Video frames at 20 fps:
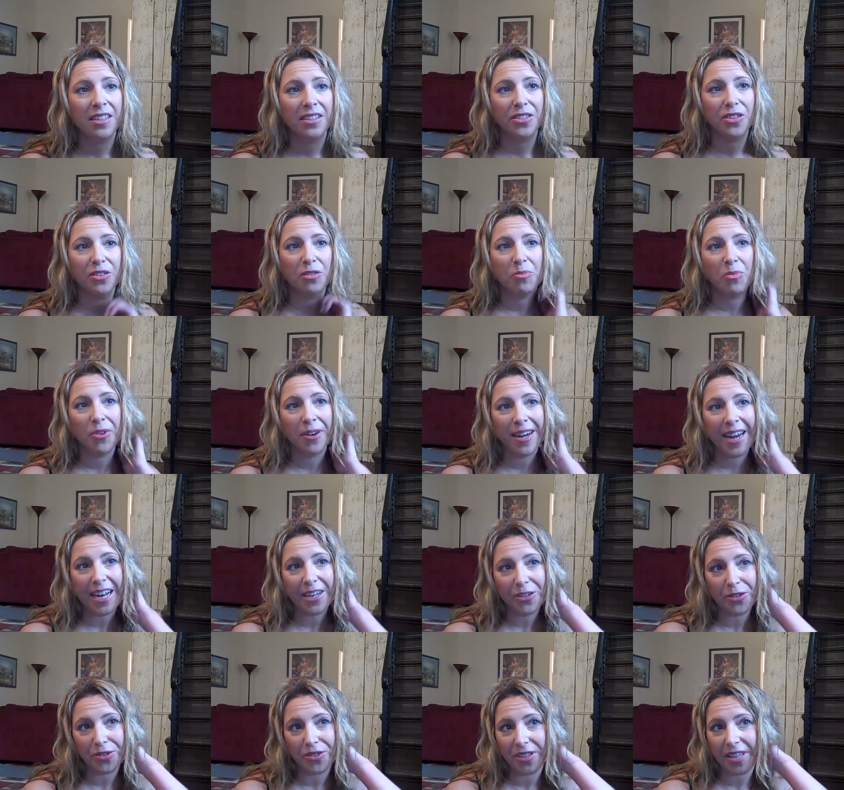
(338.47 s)
So the more
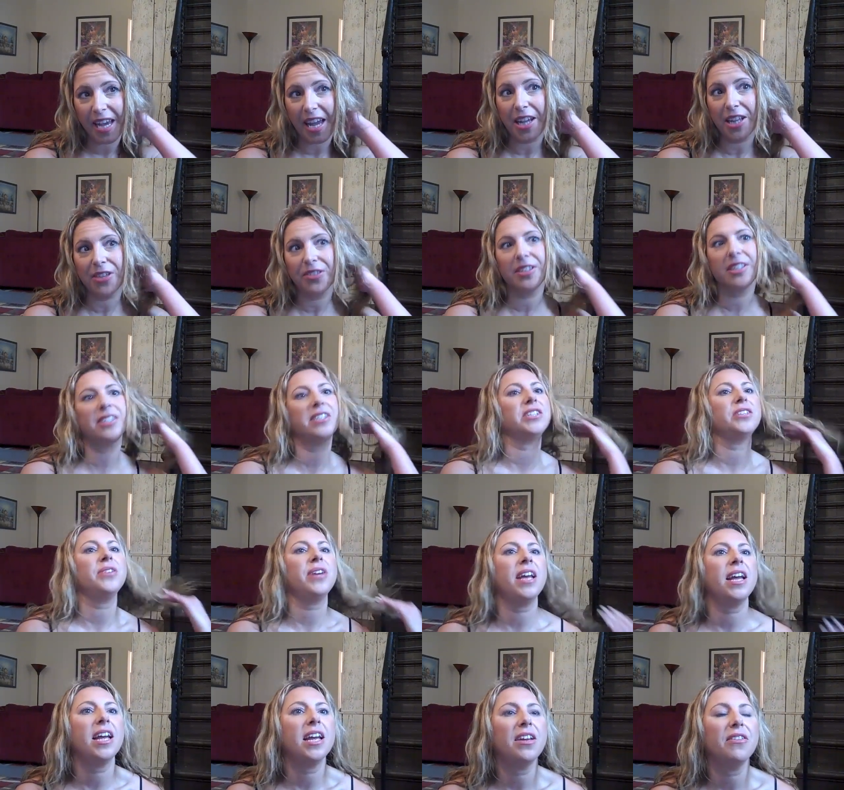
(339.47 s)
natural calories that you
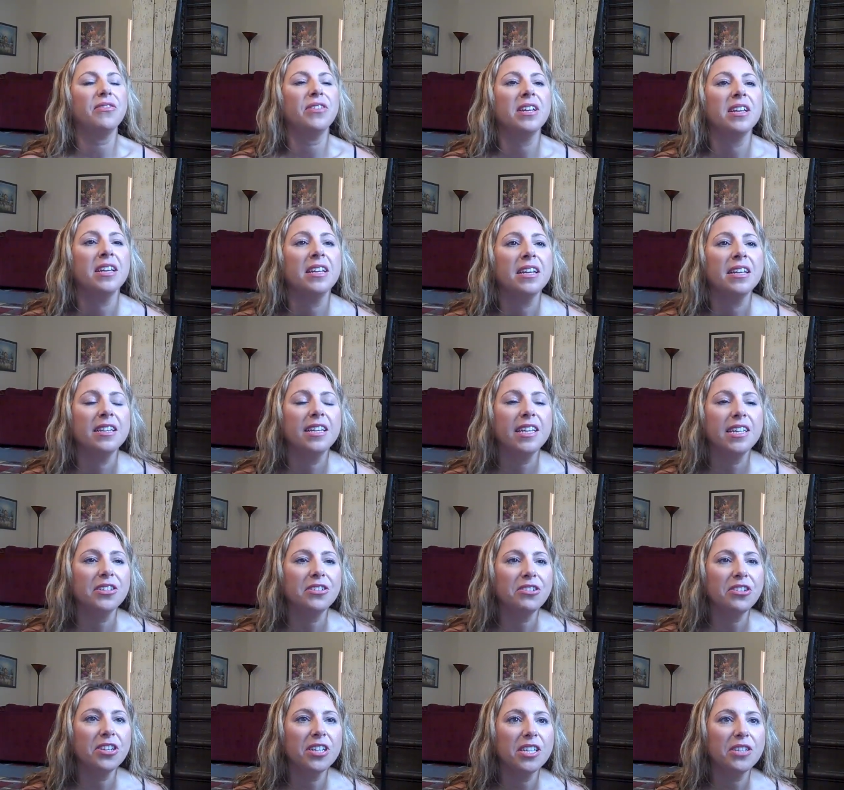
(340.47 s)
have, the
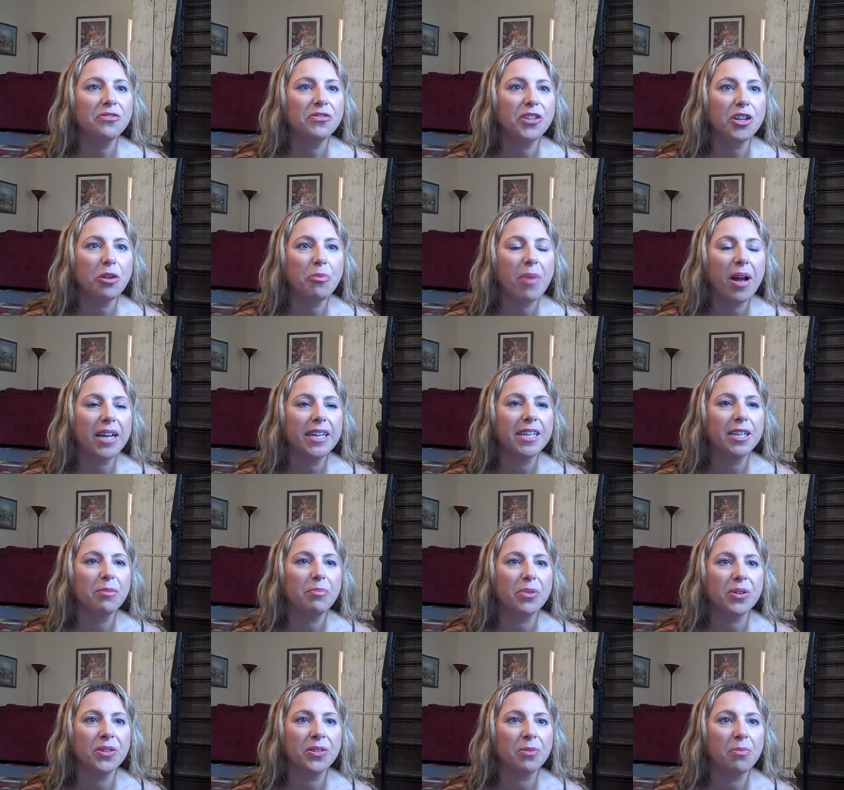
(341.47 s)
easier it is for your body to
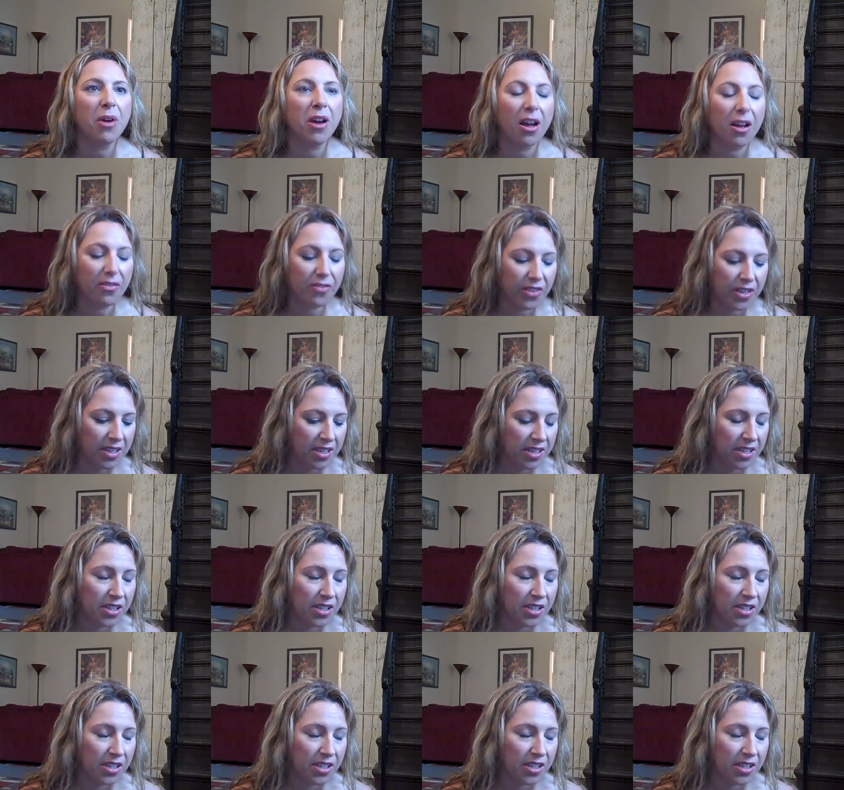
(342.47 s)
burn them off.